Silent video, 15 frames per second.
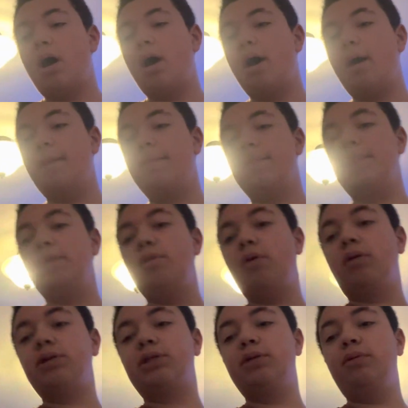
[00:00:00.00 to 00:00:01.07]
You
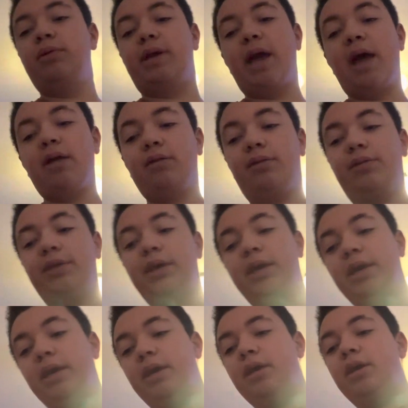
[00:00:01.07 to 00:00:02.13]
also get
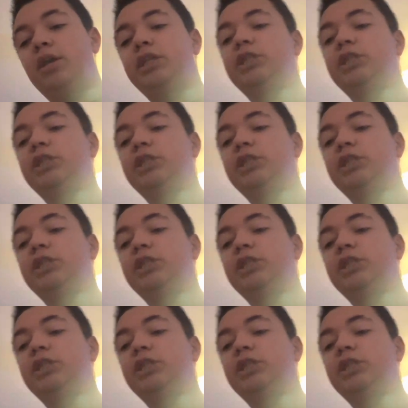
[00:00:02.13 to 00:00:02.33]
the